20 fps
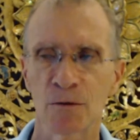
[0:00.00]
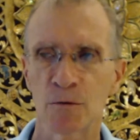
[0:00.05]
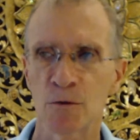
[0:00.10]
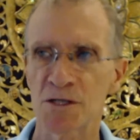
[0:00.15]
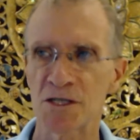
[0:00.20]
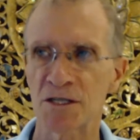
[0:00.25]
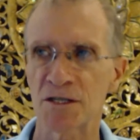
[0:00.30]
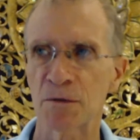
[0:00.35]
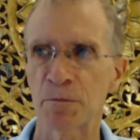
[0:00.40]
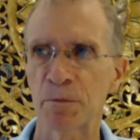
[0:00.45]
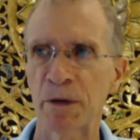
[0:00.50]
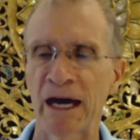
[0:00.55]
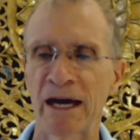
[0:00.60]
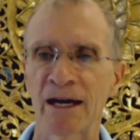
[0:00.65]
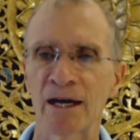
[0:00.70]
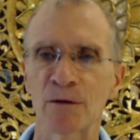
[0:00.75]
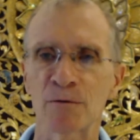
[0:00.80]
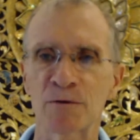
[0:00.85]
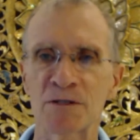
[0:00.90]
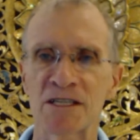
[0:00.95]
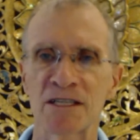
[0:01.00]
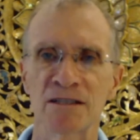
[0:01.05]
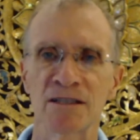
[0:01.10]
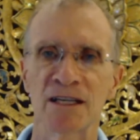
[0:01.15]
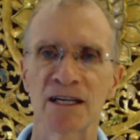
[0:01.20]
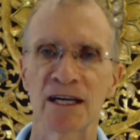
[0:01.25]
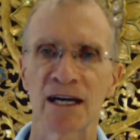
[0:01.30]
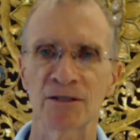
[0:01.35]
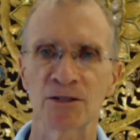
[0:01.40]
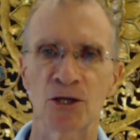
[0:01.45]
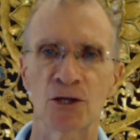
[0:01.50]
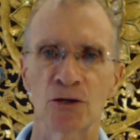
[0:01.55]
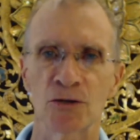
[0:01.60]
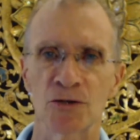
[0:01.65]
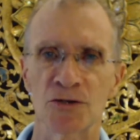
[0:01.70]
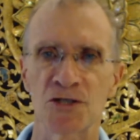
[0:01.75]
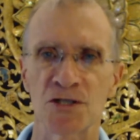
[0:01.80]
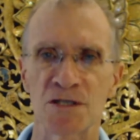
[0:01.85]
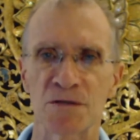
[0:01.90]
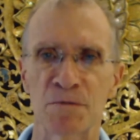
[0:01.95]
was that the power was in the
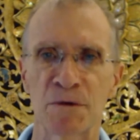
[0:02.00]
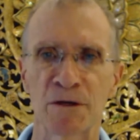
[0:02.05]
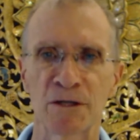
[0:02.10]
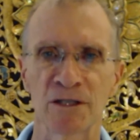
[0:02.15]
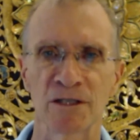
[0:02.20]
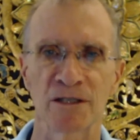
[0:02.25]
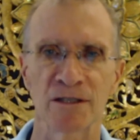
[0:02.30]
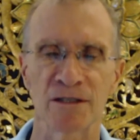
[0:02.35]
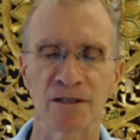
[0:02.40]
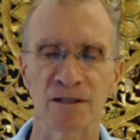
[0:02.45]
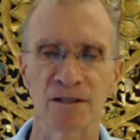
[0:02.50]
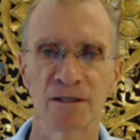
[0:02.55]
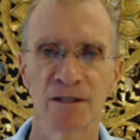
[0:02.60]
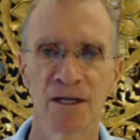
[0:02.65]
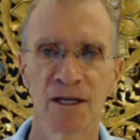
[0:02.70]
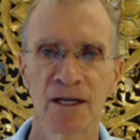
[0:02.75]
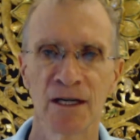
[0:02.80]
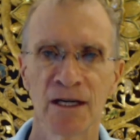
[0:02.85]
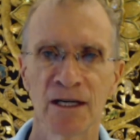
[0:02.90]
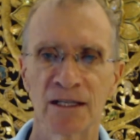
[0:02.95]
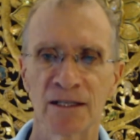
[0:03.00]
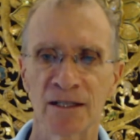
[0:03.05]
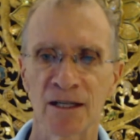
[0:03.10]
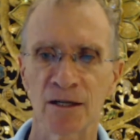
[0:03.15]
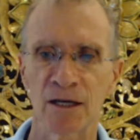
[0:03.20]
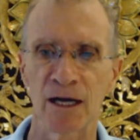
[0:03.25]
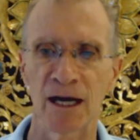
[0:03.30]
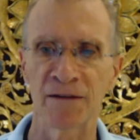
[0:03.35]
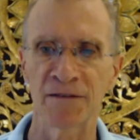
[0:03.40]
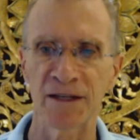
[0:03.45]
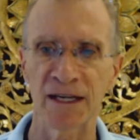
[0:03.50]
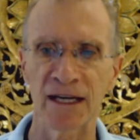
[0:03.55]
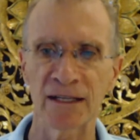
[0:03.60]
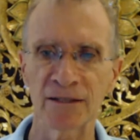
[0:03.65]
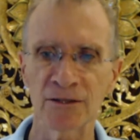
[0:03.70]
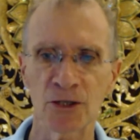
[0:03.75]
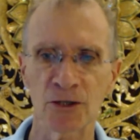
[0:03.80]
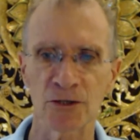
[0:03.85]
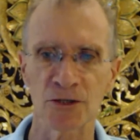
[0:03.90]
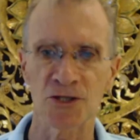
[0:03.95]
unconscious mind. And the
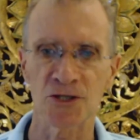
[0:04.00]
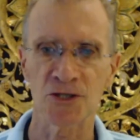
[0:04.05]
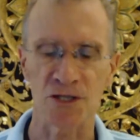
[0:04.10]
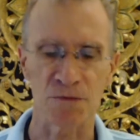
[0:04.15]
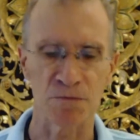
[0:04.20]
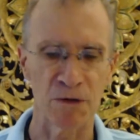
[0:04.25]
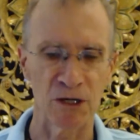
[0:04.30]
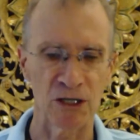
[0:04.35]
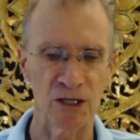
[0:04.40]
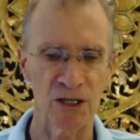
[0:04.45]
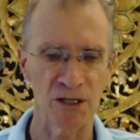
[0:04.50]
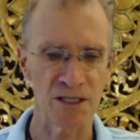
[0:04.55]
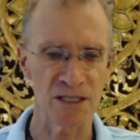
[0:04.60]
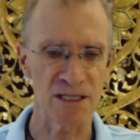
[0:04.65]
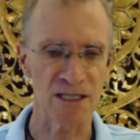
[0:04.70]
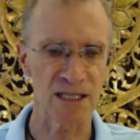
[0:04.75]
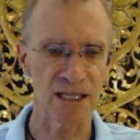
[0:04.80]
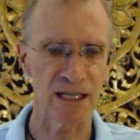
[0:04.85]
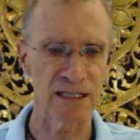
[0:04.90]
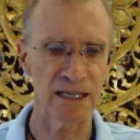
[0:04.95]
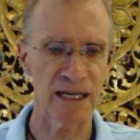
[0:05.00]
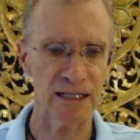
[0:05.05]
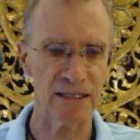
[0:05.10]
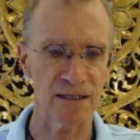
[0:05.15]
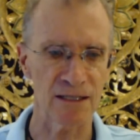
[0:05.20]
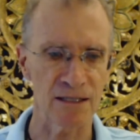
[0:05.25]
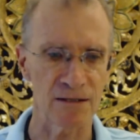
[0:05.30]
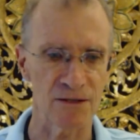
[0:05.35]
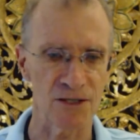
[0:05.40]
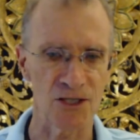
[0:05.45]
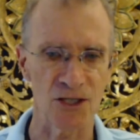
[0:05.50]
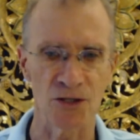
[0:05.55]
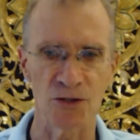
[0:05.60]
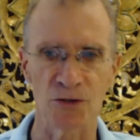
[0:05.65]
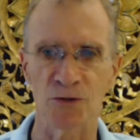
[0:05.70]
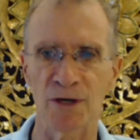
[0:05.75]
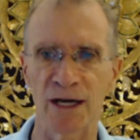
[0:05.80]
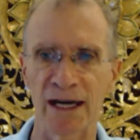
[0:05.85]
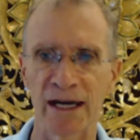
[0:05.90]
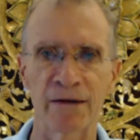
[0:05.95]
unconscious mind is connected
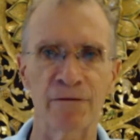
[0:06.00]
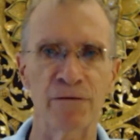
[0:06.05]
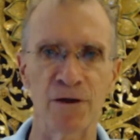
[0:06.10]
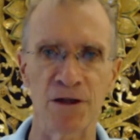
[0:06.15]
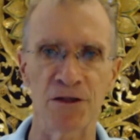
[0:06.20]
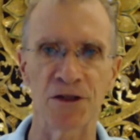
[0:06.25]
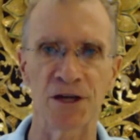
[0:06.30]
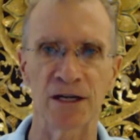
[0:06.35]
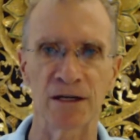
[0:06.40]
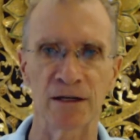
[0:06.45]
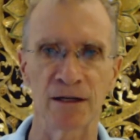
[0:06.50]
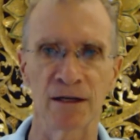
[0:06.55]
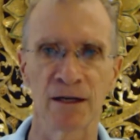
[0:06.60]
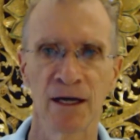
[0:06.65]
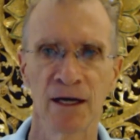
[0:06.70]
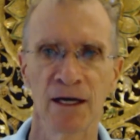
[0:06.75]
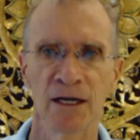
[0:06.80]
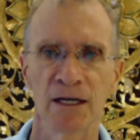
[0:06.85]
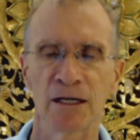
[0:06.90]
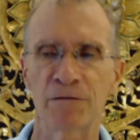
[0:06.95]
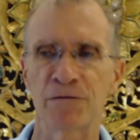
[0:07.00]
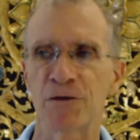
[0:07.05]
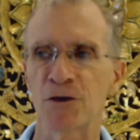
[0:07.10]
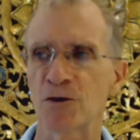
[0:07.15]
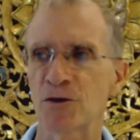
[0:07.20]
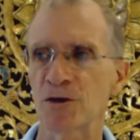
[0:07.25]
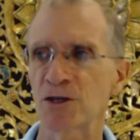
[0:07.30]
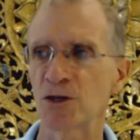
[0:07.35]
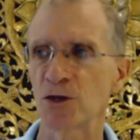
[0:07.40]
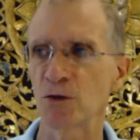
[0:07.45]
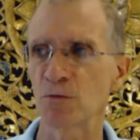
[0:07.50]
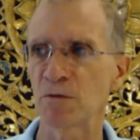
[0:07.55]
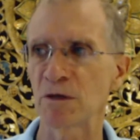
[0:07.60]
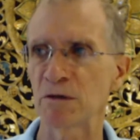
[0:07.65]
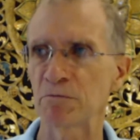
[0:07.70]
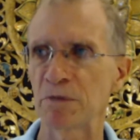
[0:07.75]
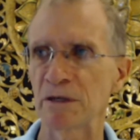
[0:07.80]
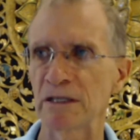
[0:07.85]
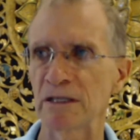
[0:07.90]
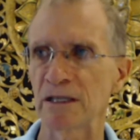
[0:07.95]
to everything. If you're a
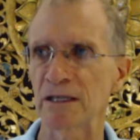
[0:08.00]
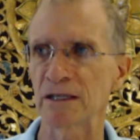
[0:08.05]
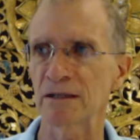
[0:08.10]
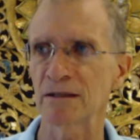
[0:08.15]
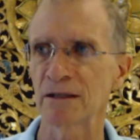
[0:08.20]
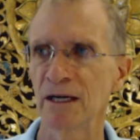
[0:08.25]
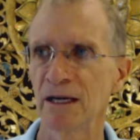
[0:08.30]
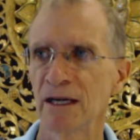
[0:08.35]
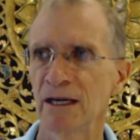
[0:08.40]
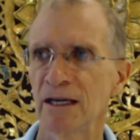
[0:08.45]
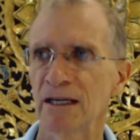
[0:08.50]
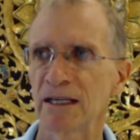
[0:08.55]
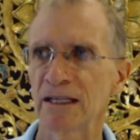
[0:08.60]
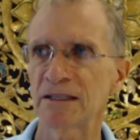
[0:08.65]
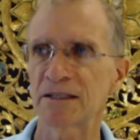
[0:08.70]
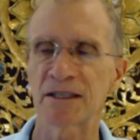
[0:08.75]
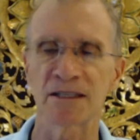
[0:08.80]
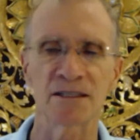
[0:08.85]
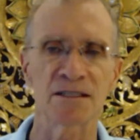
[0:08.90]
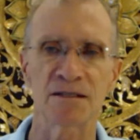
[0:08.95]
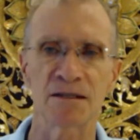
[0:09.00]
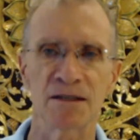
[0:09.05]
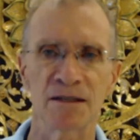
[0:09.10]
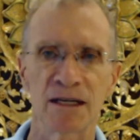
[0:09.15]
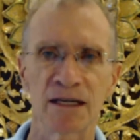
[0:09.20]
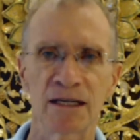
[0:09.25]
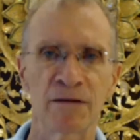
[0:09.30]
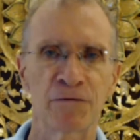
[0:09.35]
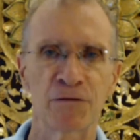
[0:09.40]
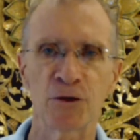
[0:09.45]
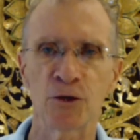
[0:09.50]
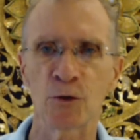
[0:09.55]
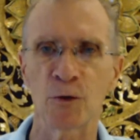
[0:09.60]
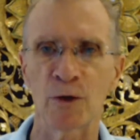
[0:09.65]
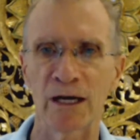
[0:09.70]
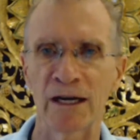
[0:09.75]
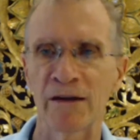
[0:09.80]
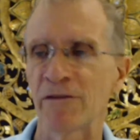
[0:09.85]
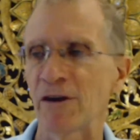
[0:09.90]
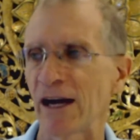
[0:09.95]
human being, if
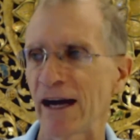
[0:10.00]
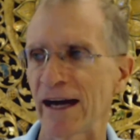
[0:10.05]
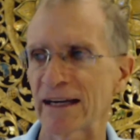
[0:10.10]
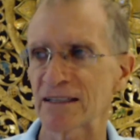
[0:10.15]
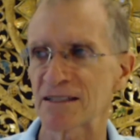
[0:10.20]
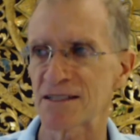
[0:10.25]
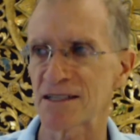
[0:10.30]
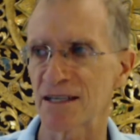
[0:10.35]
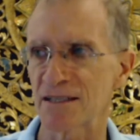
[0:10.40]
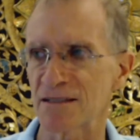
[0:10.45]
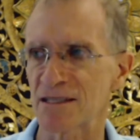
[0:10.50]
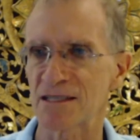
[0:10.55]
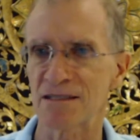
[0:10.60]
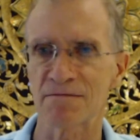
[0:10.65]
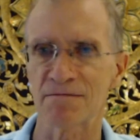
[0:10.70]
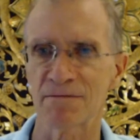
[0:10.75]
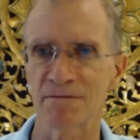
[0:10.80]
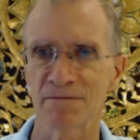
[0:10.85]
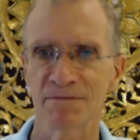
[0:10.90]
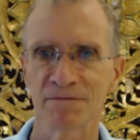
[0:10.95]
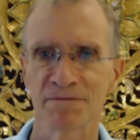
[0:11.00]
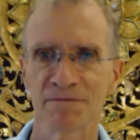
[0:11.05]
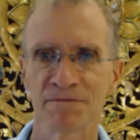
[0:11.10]
you ever access